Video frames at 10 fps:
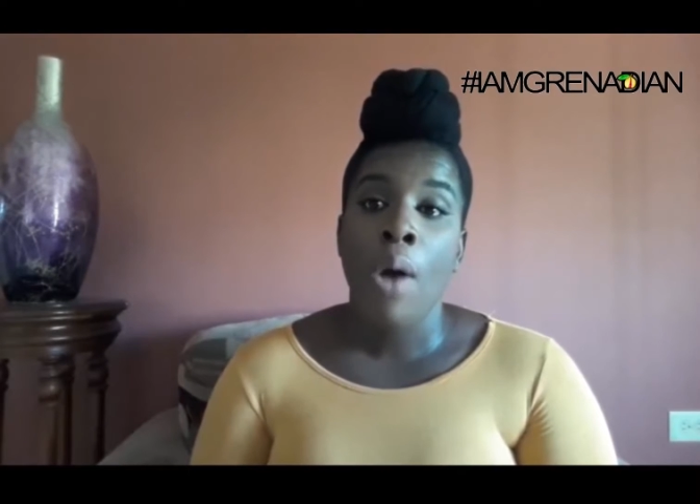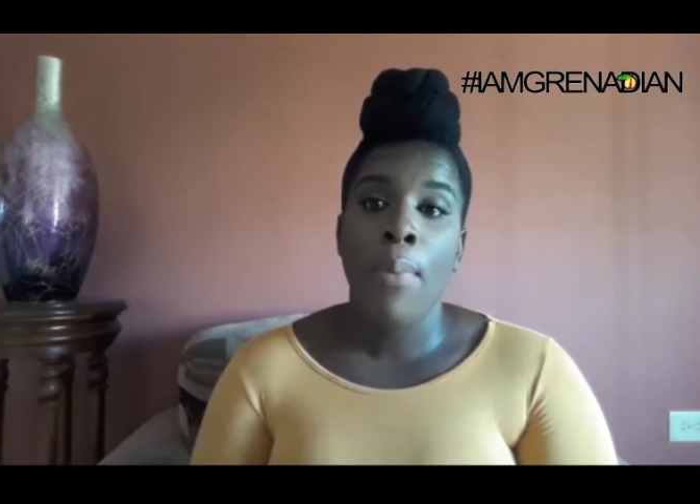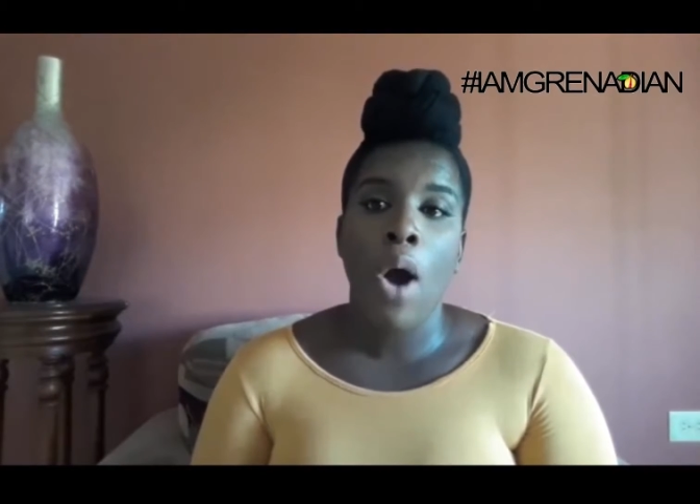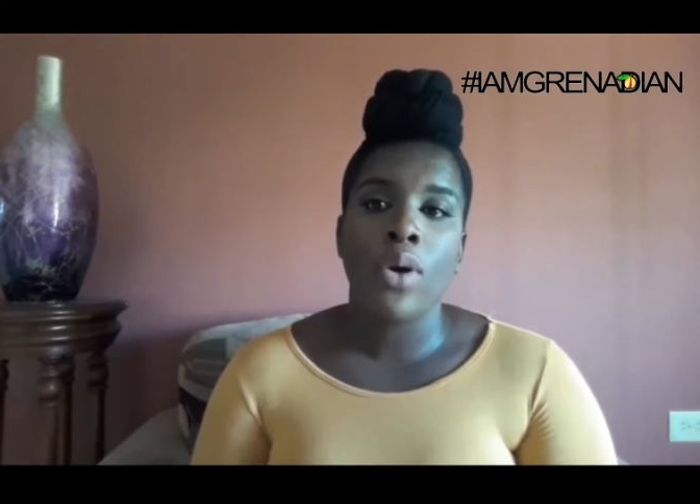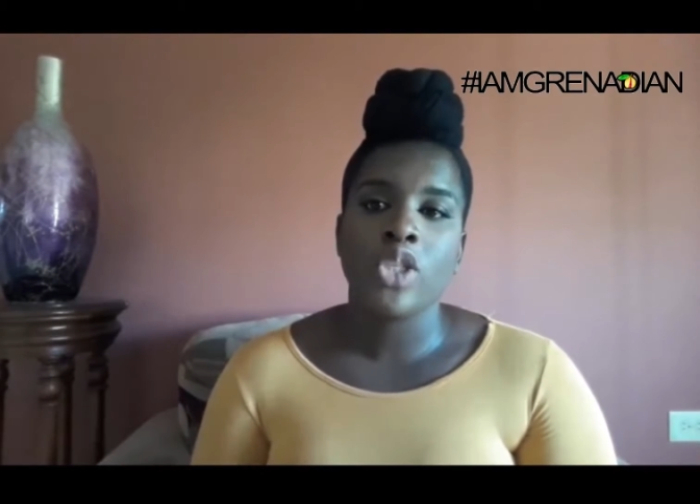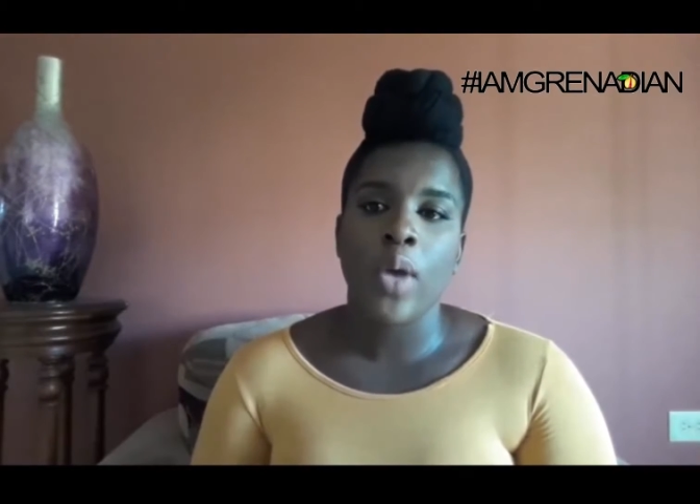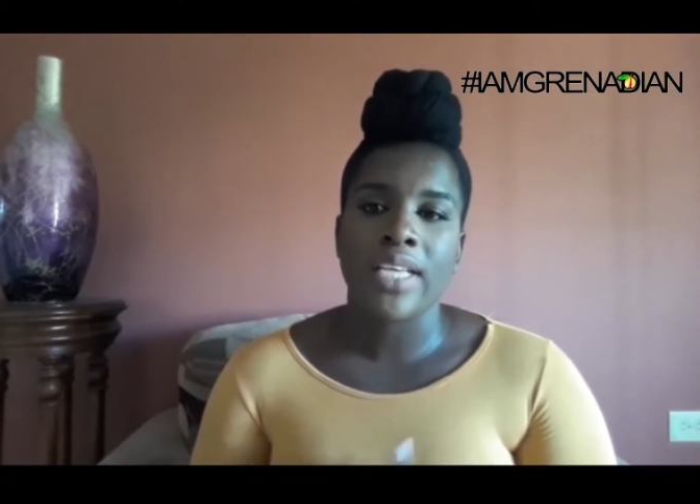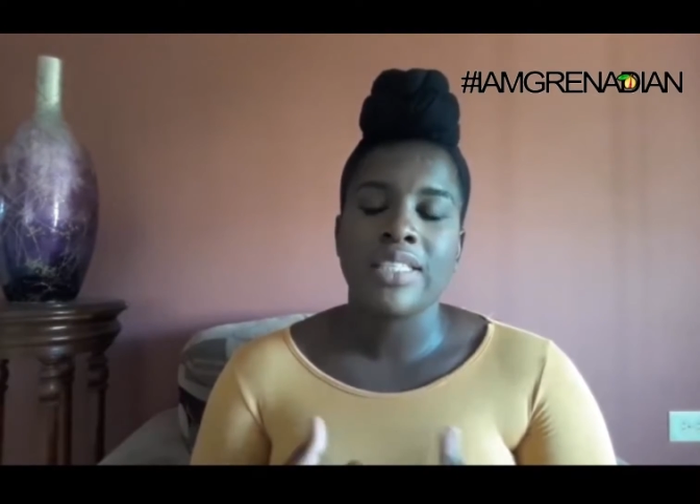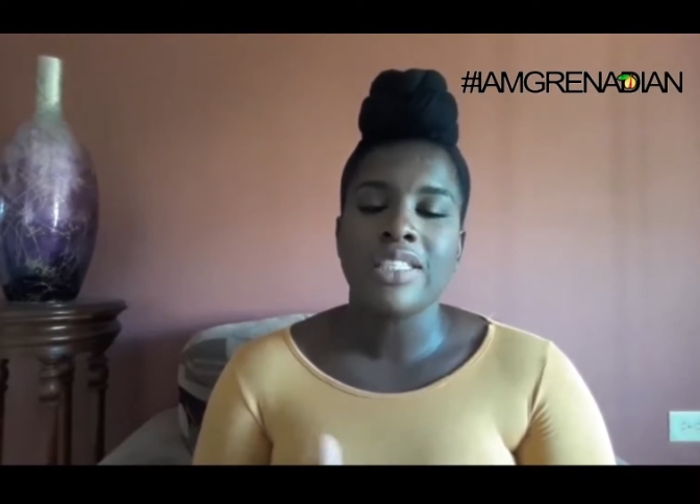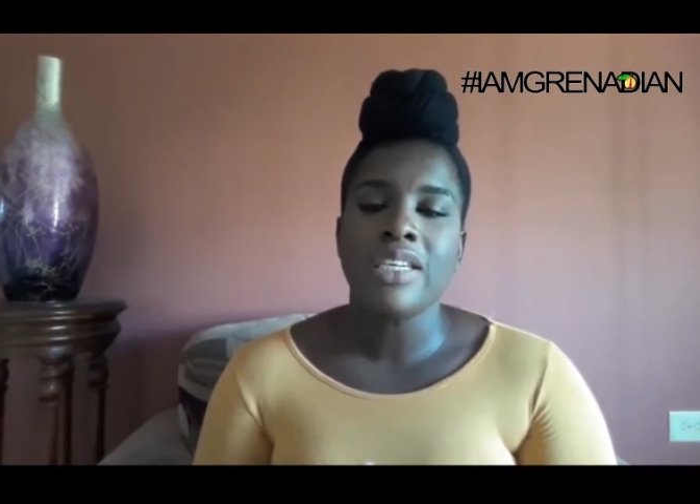power to
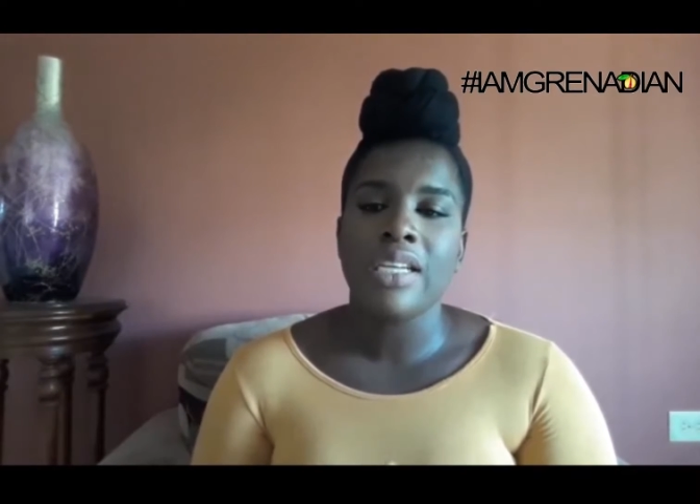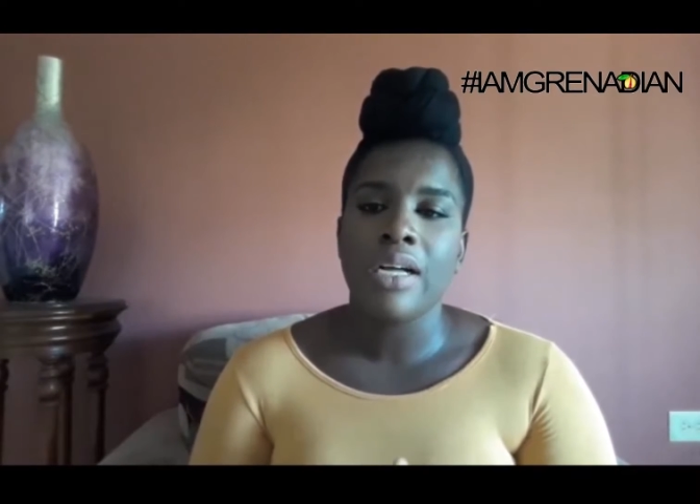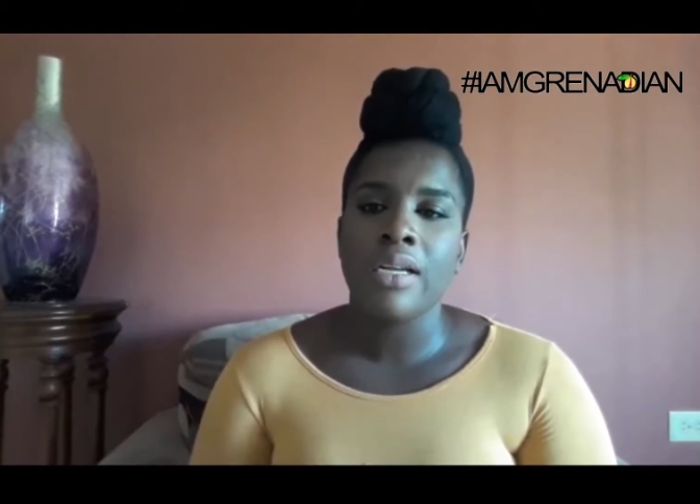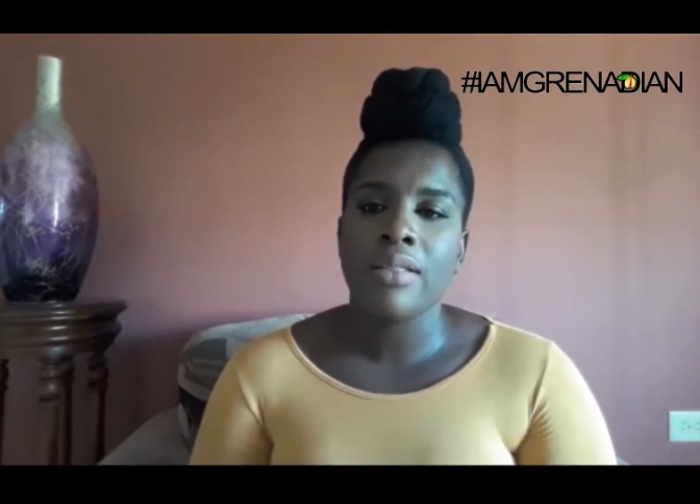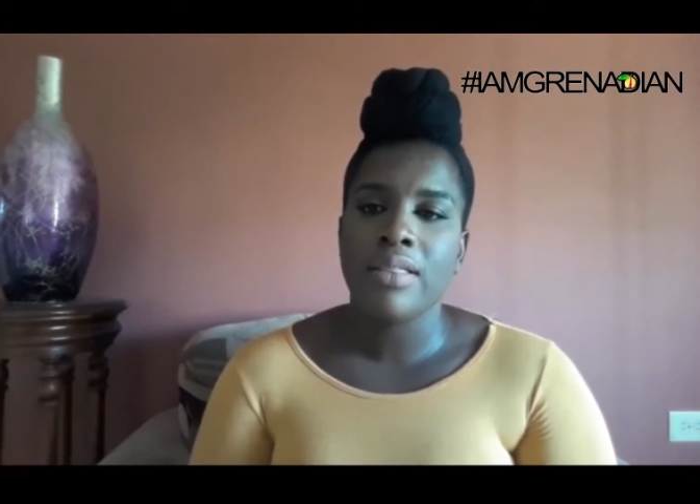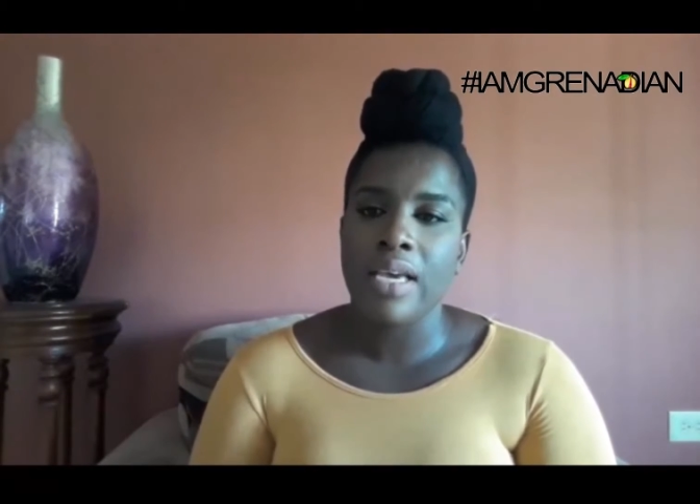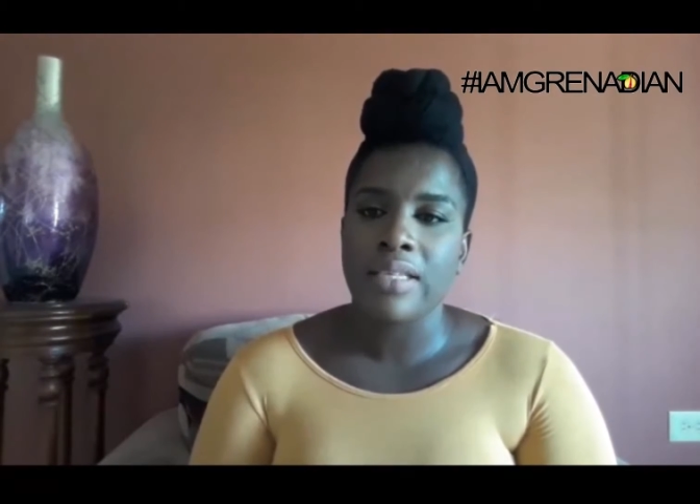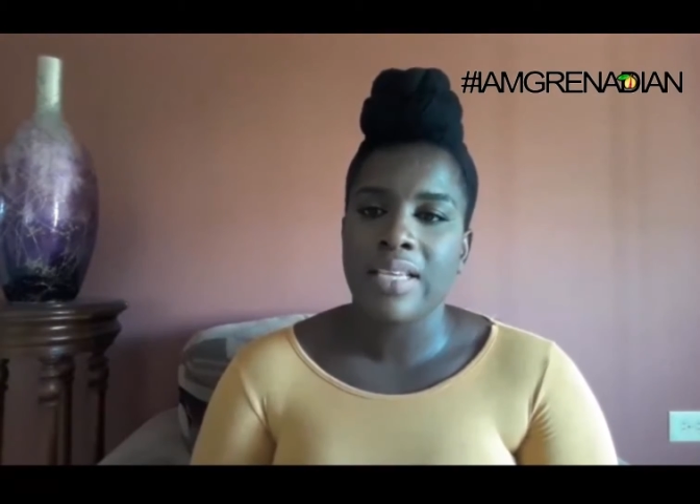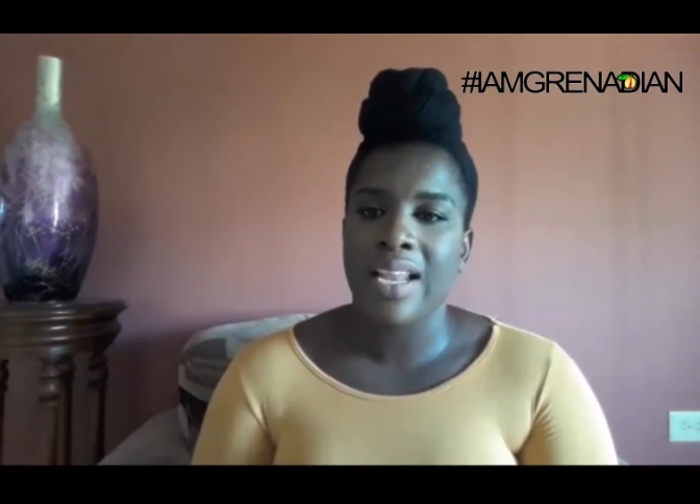external things